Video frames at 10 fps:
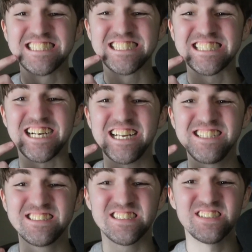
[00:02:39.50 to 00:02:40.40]
I
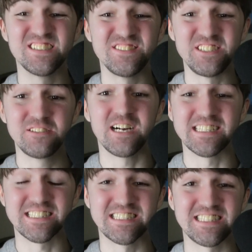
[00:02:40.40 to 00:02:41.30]
don't know if you guys
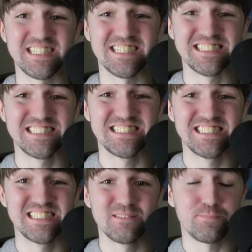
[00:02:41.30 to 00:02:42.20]
can see it
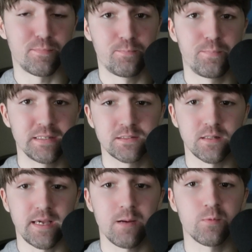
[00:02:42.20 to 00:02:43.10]
based on the
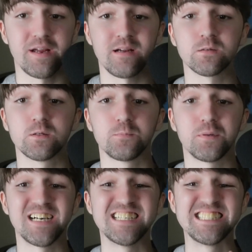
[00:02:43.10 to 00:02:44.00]
camera angle,
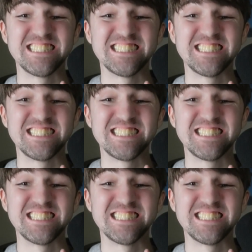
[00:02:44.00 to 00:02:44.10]
but